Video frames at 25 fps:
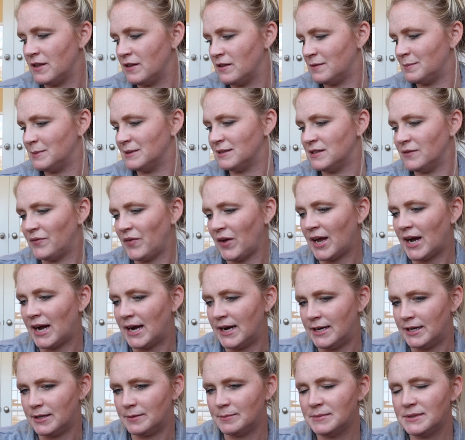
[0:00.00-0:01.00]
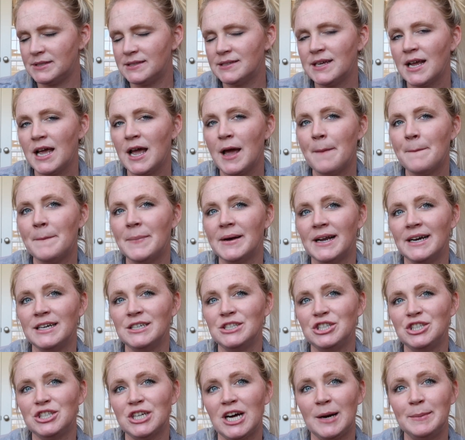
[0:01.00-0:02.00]
the specific items, but I
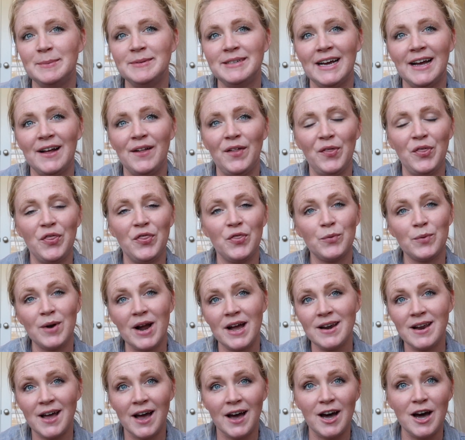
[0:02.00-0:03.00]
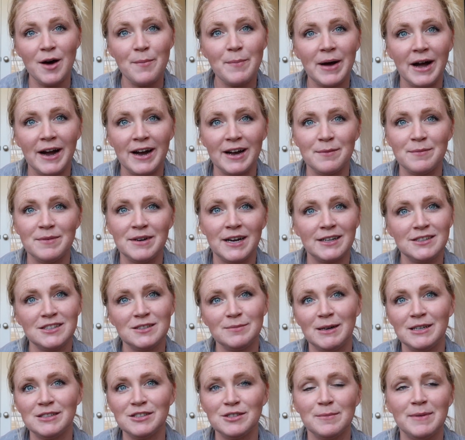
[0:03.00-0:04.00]
shopped at ThredUp. I'm not
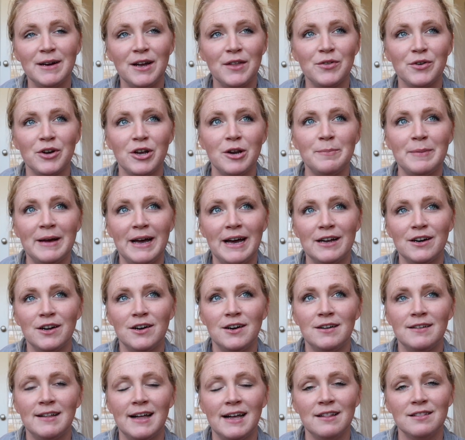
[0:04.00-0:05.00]
sponsored by ThredUp at all.